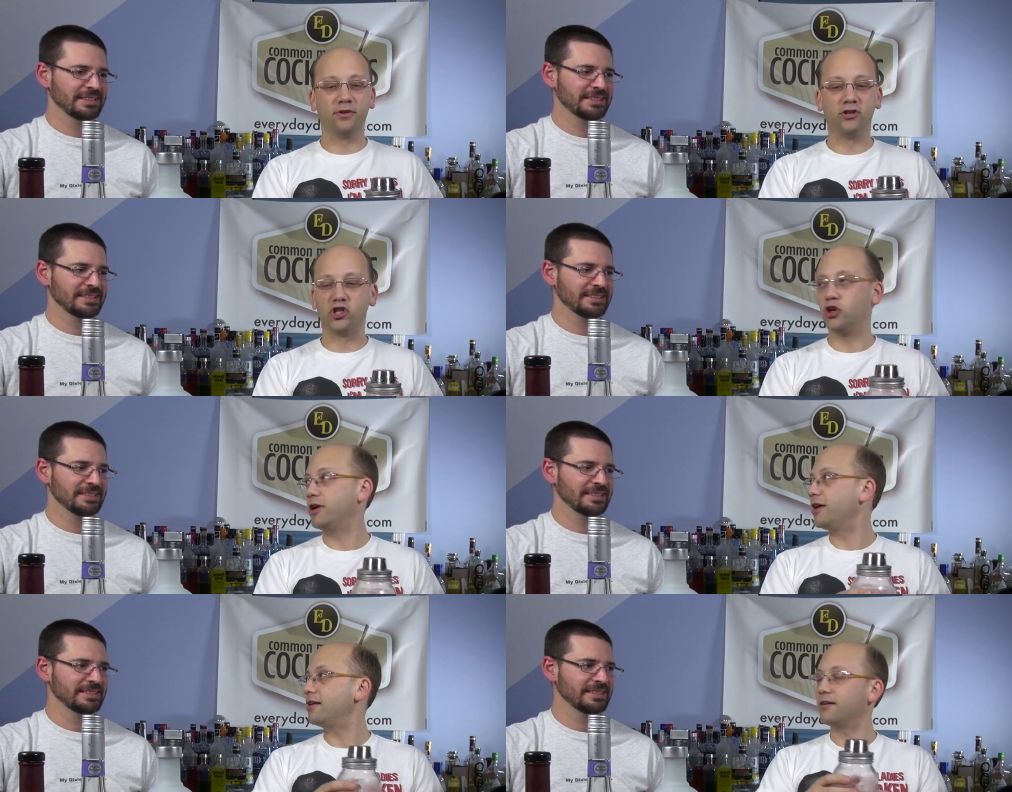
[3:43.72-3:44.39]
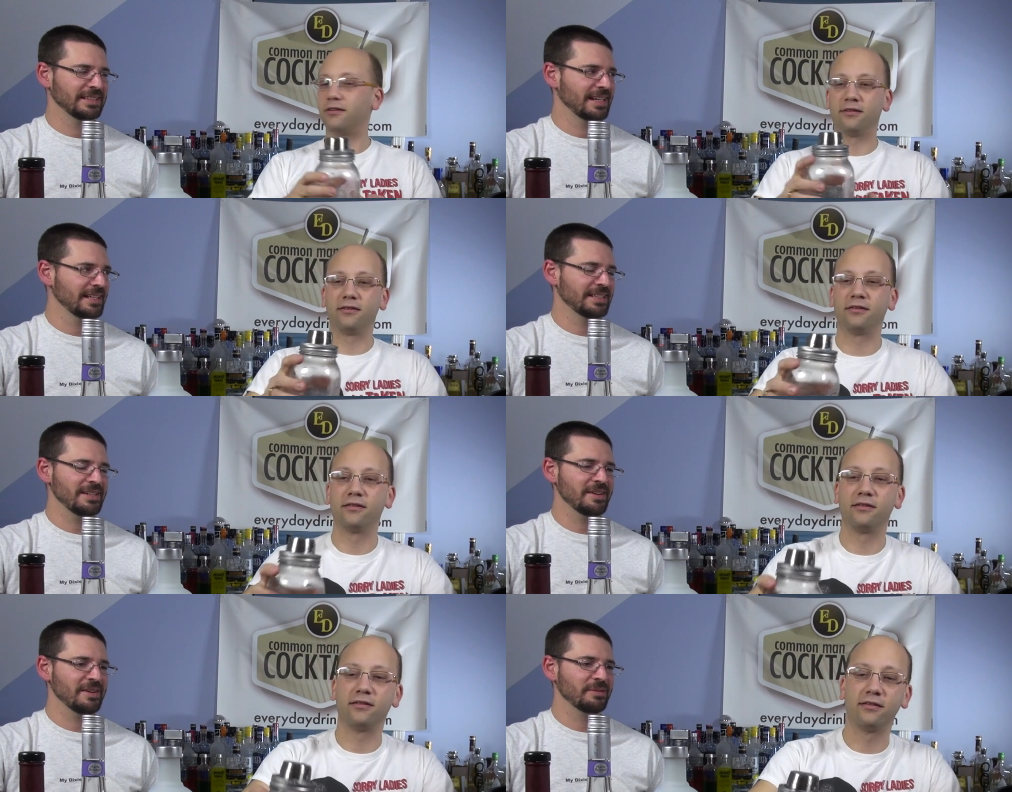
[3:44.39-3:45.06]
Speaker 1: Should it? I
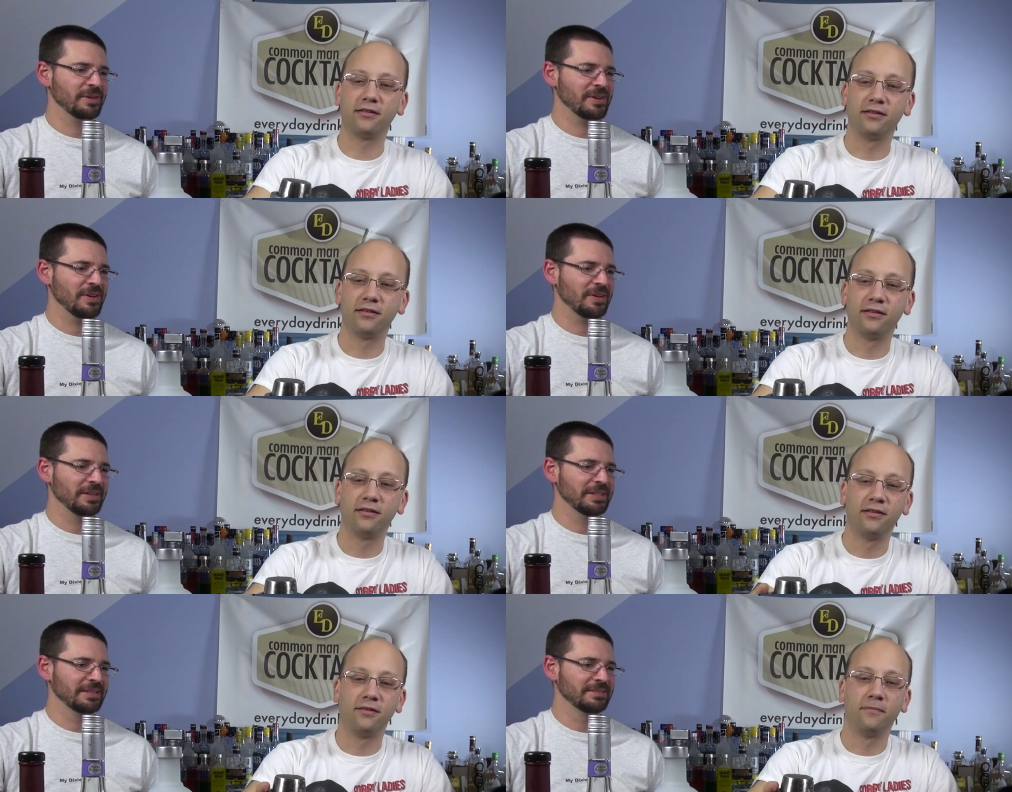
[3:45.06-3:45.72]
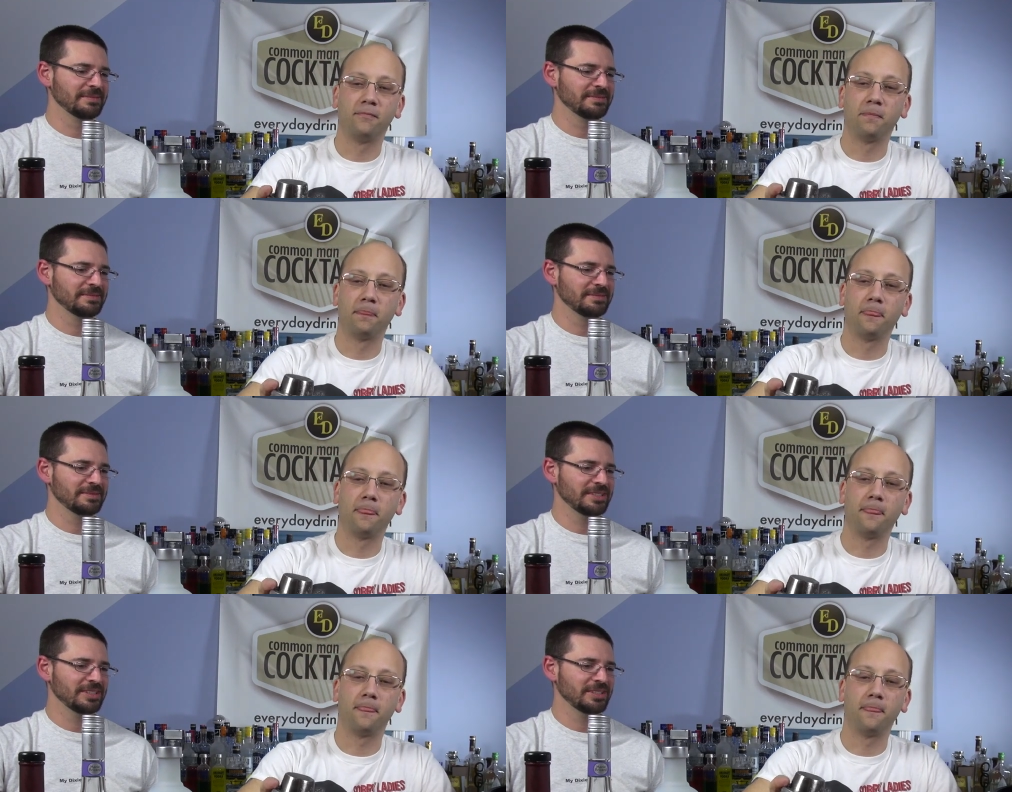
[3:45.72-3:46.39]
don't know. I recall a
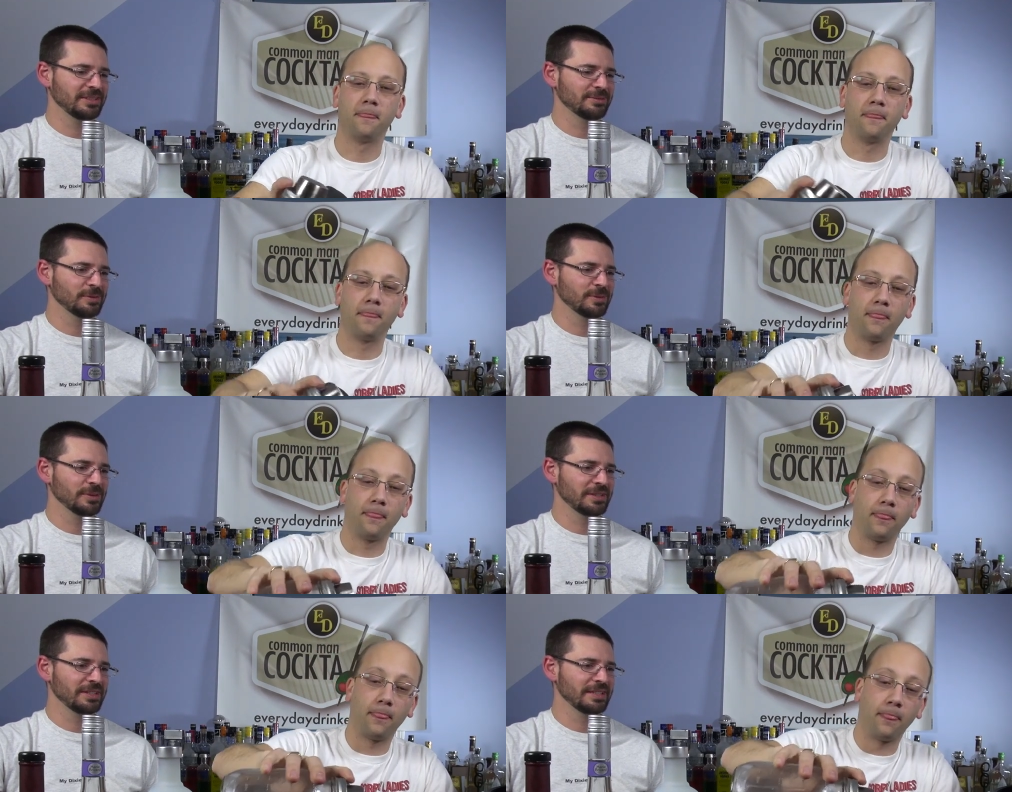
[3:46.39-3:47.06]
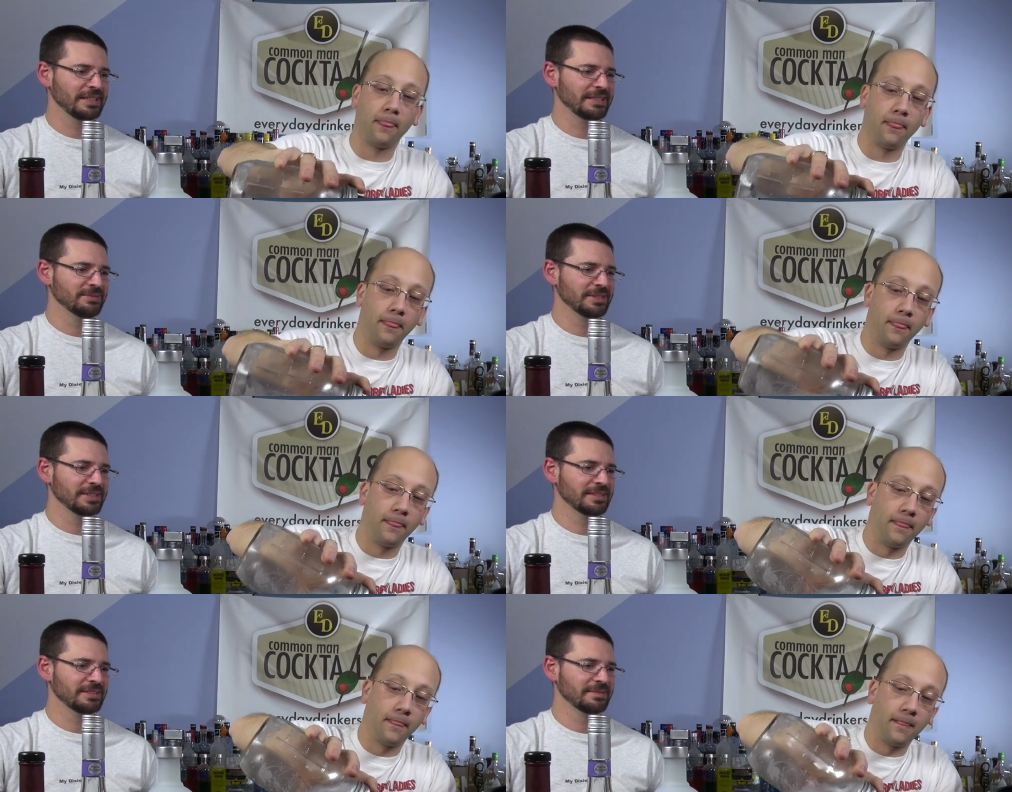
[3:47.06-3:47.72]
Civil War thing
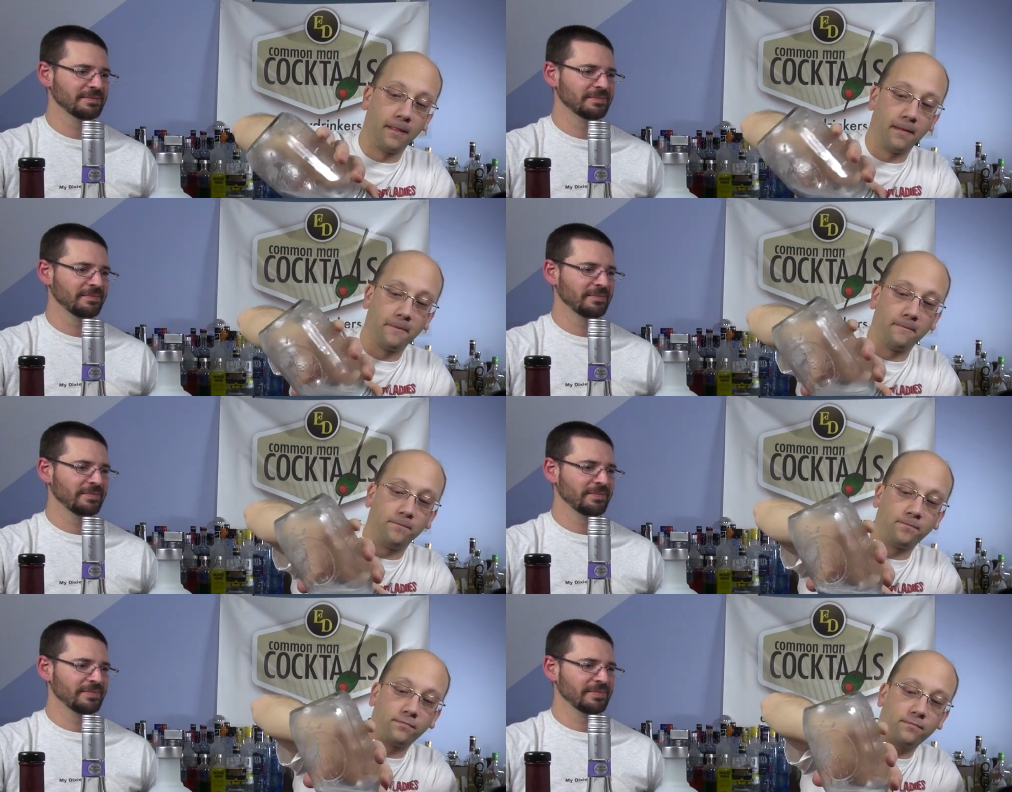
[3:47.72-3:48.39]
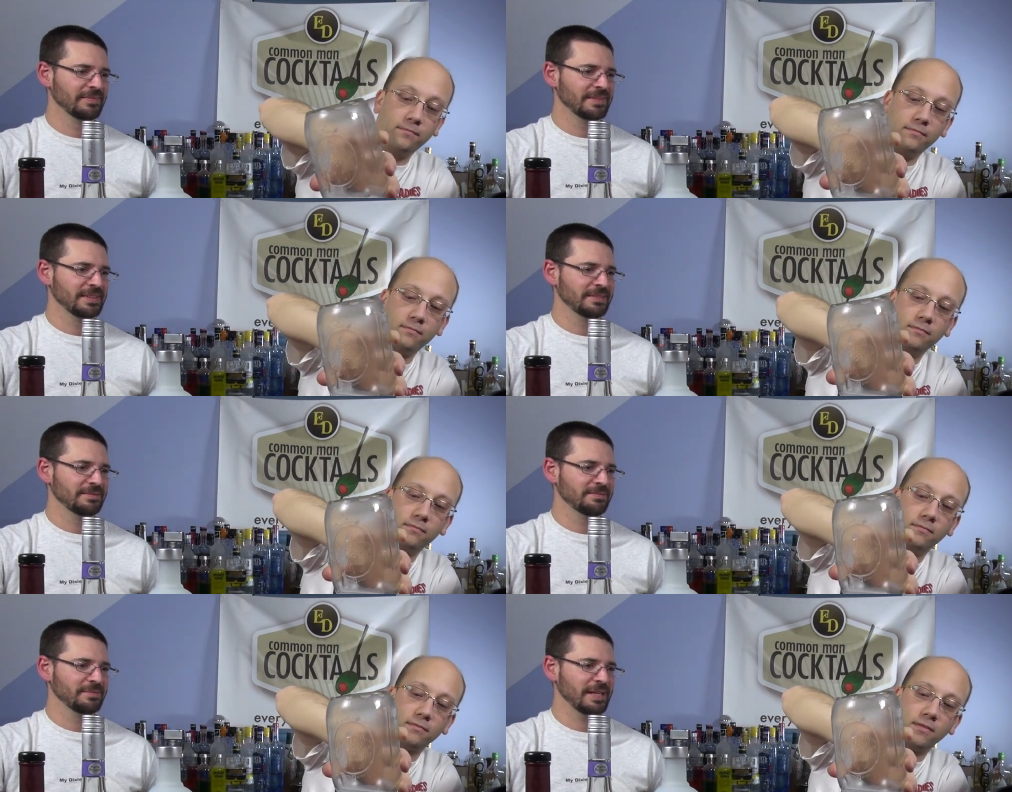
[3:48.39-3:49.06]

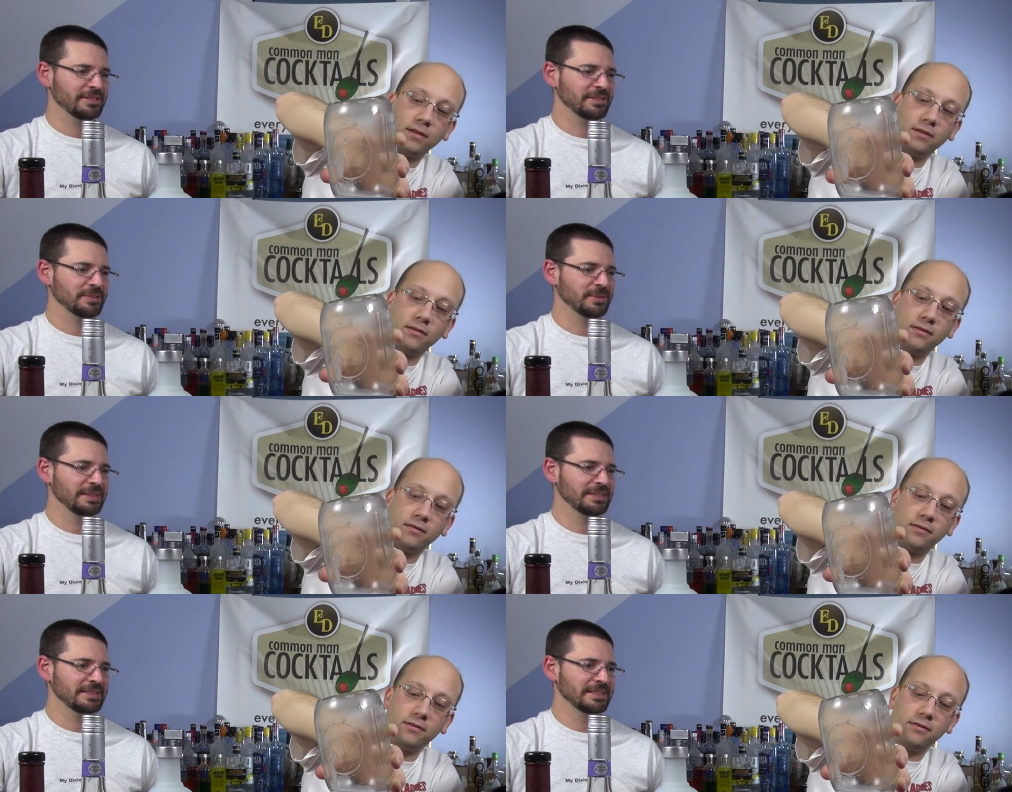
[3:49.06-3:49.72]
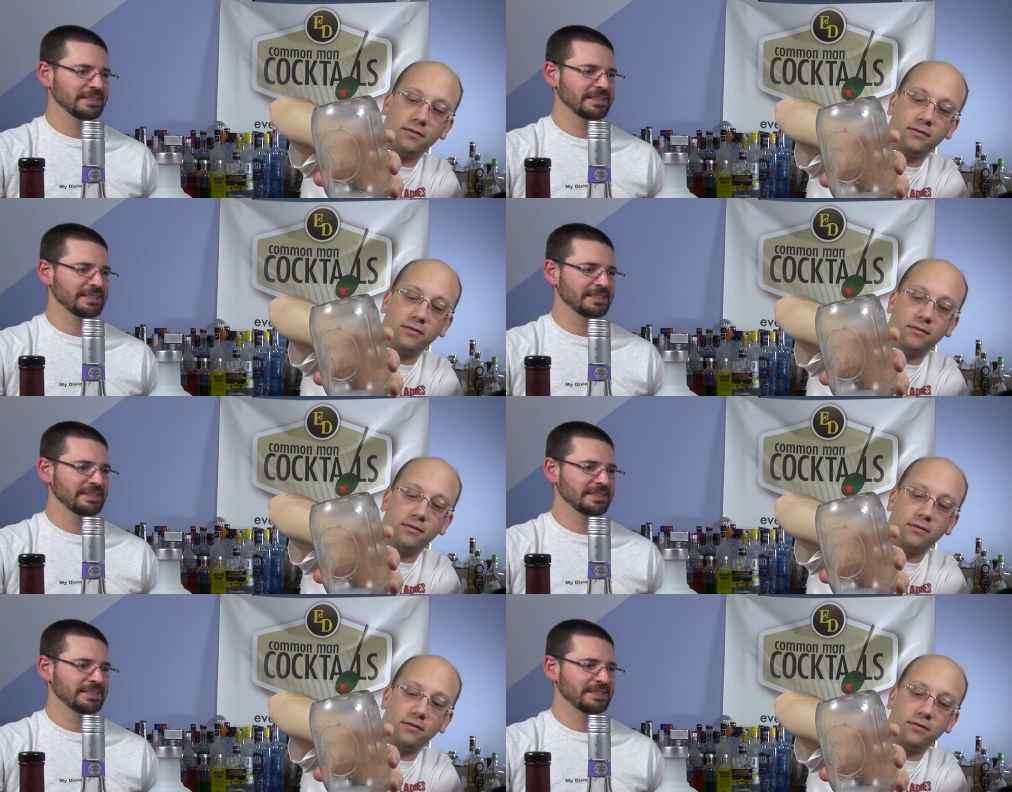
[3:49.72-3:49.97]
with Patrick Swayze in